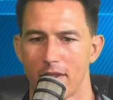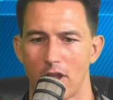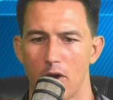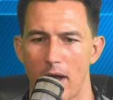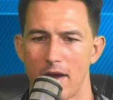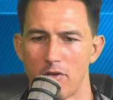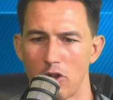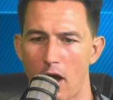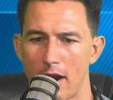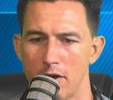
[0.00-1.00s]
They don't have a
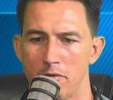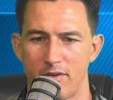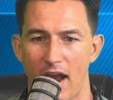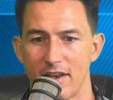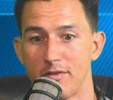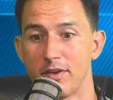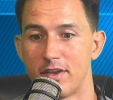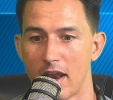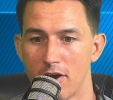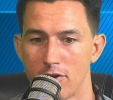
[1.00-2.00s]
lot of scientific
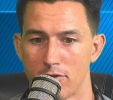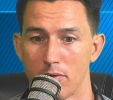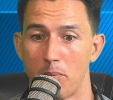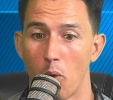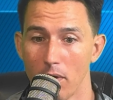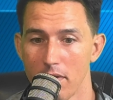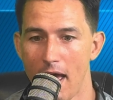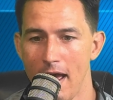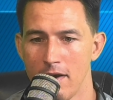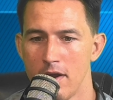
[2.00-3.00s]
data to support
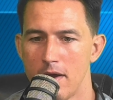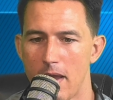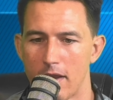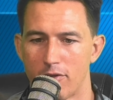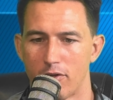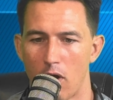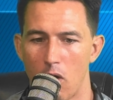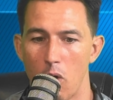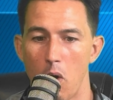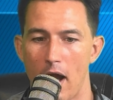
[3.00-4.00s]
that. And
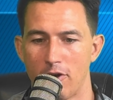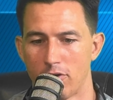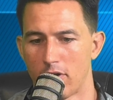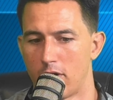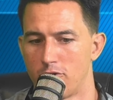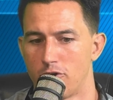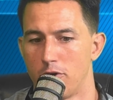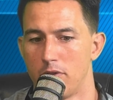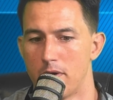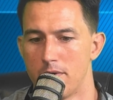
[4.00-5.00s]
so I just thought I would show
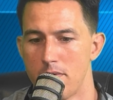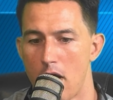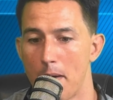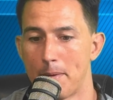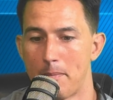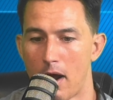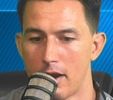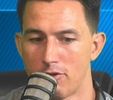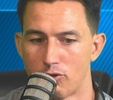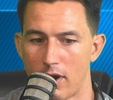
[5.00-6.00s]
you the upper body
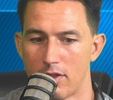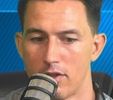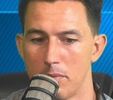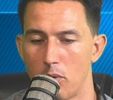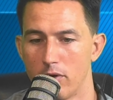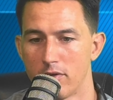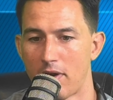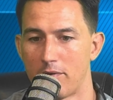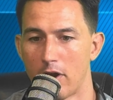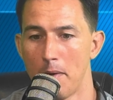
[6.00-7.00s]
strength and the importance of
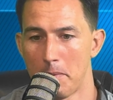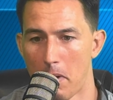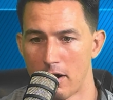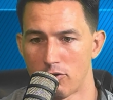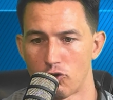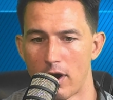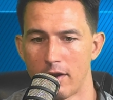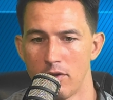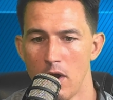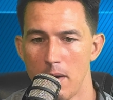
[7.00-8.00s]
having upper body
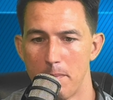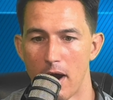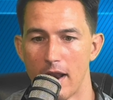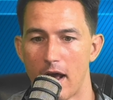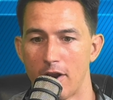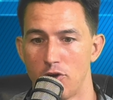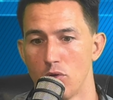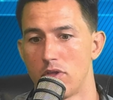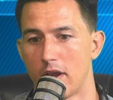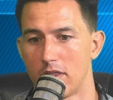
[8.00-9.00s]
strength. But I do
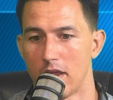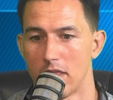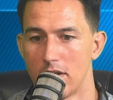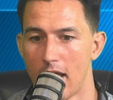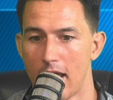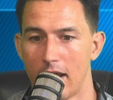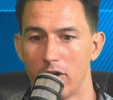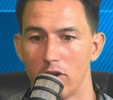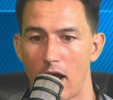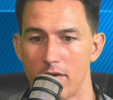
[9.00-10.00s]
think at the end of the day, a
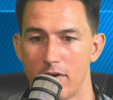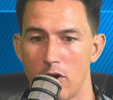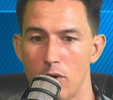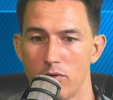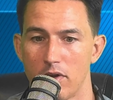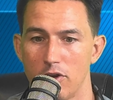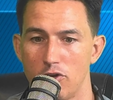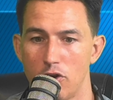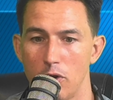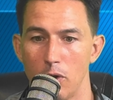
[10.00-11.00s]
lot of it goes
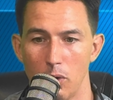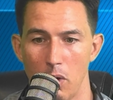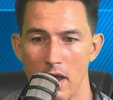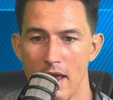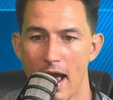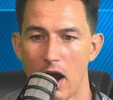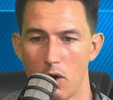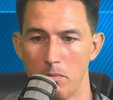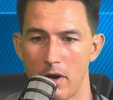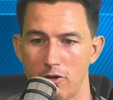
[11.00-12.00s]
into how
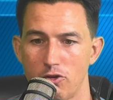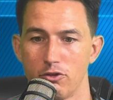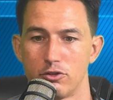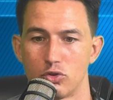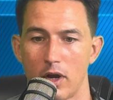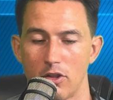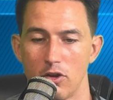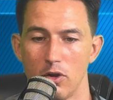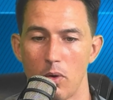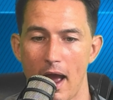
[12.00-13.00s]
much strength do
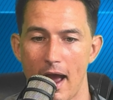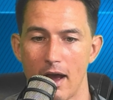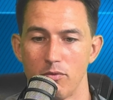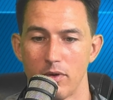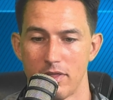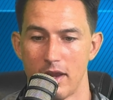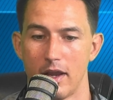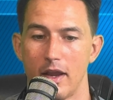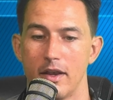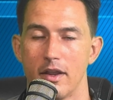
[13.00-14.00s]
you have
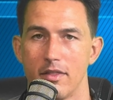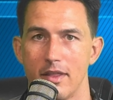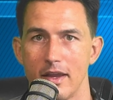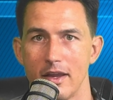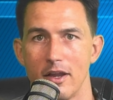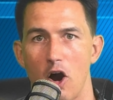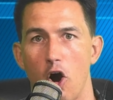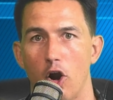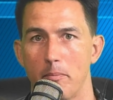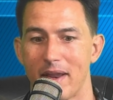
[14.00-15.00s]
within the arm